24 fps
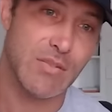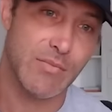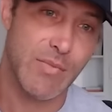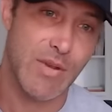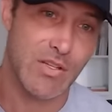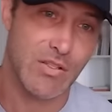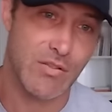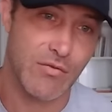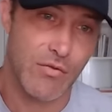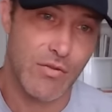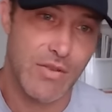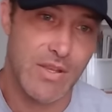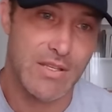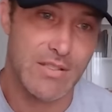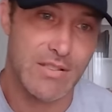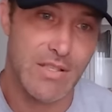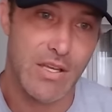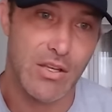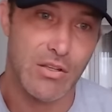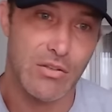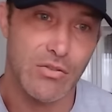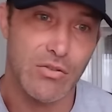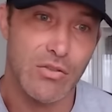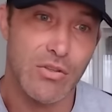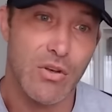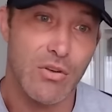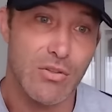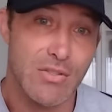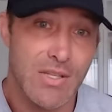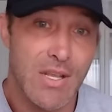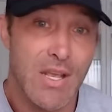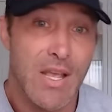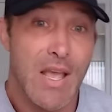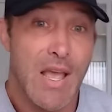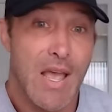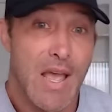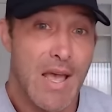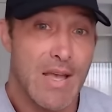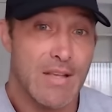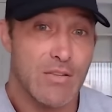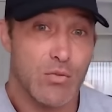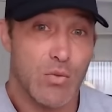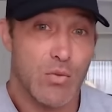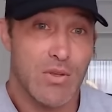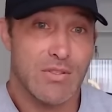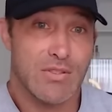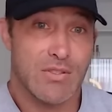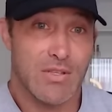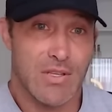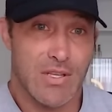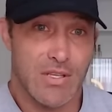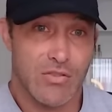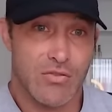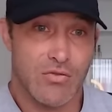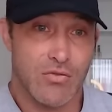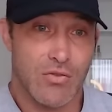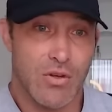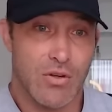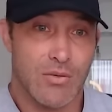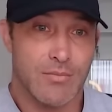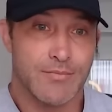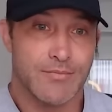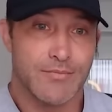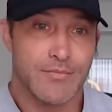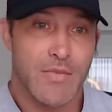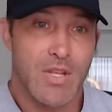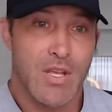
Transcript: especially for things like glucose as well as cholesterol.